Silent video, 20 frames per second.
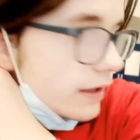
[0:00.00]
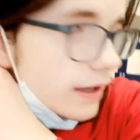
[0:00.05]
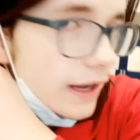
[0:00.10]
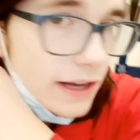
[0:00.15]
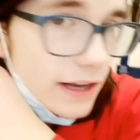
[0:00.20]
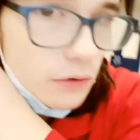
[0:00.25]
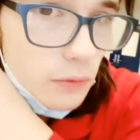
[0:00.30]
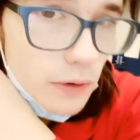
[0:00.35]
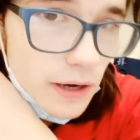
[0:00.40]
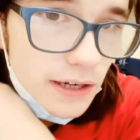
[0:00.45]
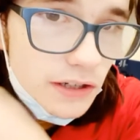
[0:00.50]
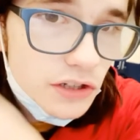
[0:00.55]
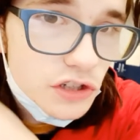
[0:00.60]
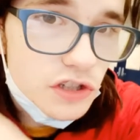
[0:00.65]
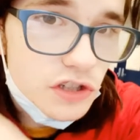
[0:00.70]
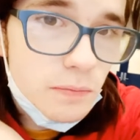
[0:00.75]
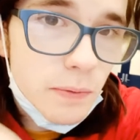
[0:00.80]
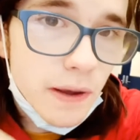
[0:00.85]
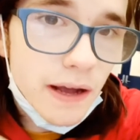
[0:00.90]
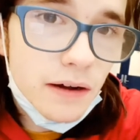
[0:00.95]
Anyway,
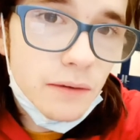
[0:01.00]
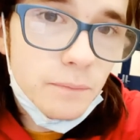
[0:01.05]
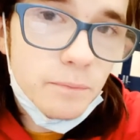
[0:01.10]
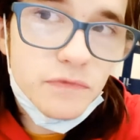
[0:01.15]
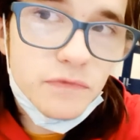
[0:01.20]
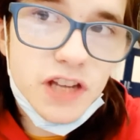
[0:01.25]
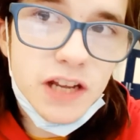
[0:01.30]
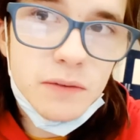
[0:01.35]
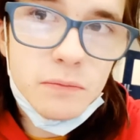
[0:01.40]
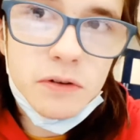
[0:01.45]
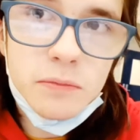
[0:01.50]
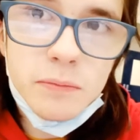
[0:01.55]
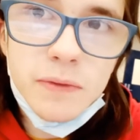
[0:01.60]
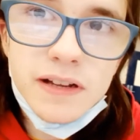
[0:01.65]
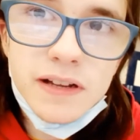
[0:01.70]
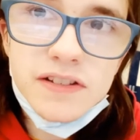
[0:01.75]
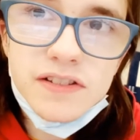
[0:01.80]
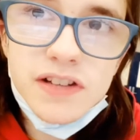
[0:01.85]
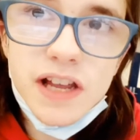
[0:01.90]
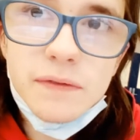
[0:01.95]
just about 10 more
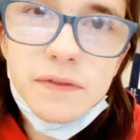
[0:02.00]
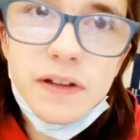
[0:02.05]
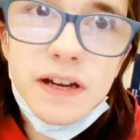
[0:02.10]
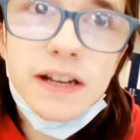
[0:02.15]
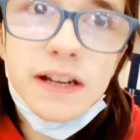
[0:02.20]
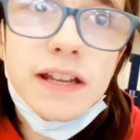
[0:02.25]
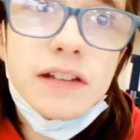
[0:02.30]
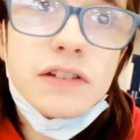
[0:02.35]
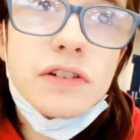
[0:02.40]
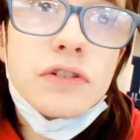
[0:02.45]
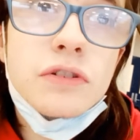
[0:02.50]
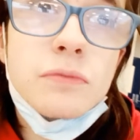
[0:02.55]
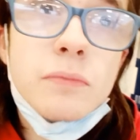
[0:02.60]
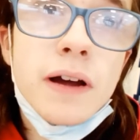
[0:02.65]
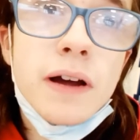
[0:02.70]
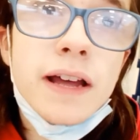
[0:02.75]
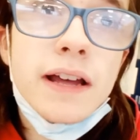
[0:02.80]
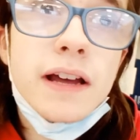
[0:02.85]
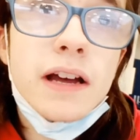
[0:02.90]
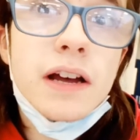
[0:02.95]
minutes left and I get to do
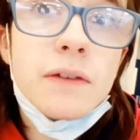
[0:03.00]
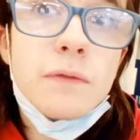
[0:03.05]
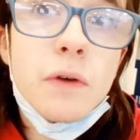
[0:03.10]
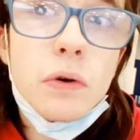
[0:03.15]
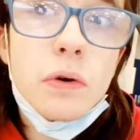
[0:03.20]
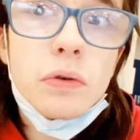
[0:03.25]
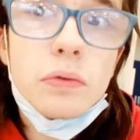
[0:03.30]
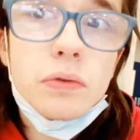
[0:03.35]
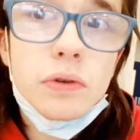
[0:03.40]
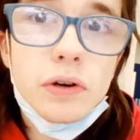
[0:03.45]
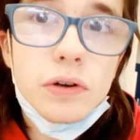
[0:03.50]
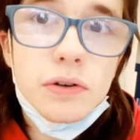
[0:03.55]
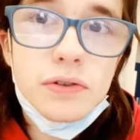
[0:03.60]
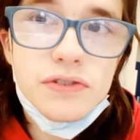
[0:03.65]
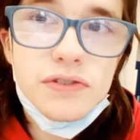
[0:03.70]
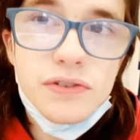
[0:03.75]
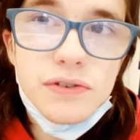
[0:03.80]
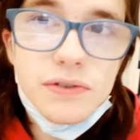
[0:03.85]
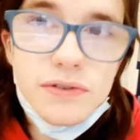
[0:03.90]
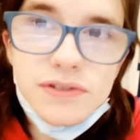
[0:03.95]
my vocal
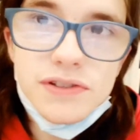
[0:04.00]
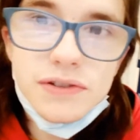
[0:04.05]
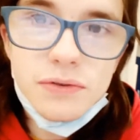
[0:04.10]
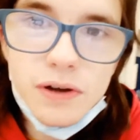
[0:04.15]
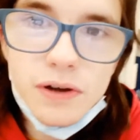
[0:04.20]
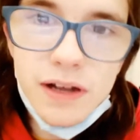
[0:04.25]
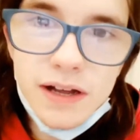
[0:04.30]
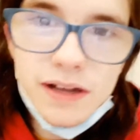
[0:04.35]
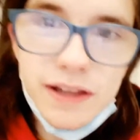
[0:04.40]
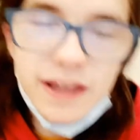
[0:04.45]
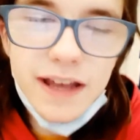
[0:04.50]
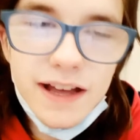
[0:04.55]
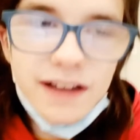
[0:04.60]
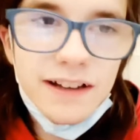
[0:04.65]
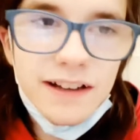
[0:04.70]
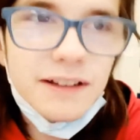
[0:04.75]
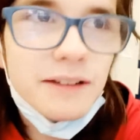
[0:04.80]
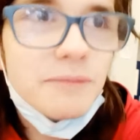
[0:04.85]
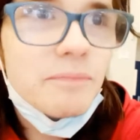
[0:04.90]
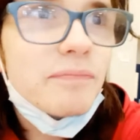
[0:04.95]
rehearsal, so yeah,
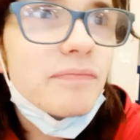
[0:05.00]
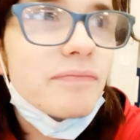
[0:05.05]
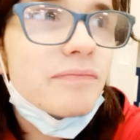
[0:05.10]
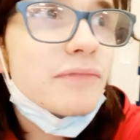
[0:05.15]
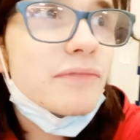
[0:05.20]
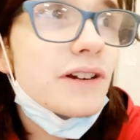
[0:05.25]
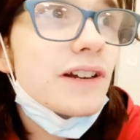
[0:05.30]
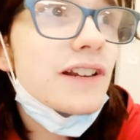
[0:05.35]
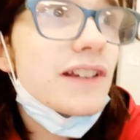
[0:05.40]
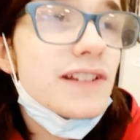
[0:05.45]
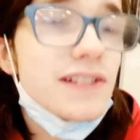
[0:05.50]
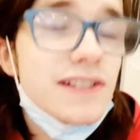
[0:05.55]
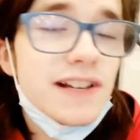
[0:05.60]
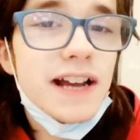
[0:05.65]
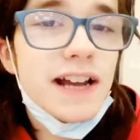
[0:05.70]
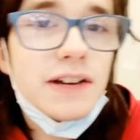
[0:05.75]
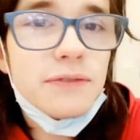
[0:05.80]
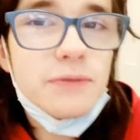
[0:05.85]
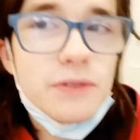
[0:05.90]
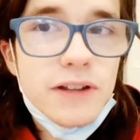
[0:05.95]
pretty
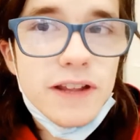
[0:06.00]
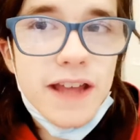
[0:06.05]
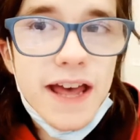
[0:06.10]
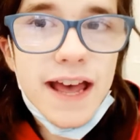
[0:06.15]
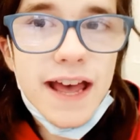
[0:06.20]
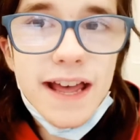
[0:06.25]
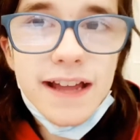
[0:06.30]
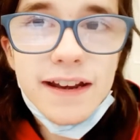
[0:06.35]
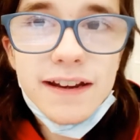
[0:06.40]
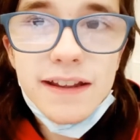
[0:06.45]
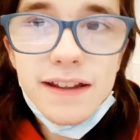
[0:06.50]
excited for that.